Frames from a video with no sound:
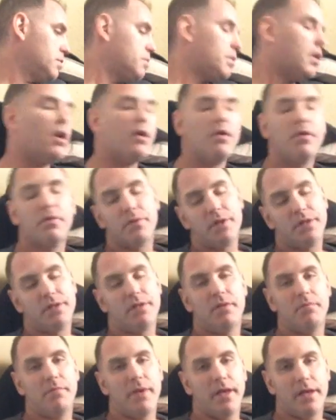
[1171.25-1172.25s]
Part of the
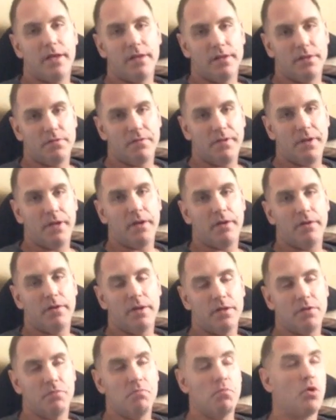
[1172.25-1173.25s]
reason I'm making this video,
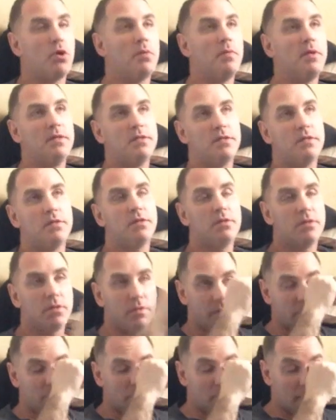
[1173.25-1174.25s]
as morbid as this is
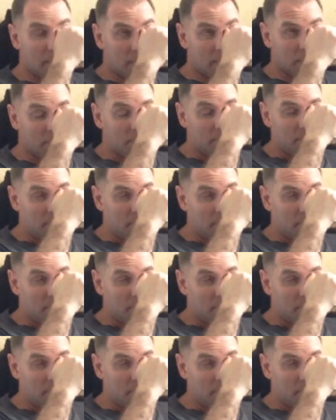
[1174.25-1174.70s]
going to sound,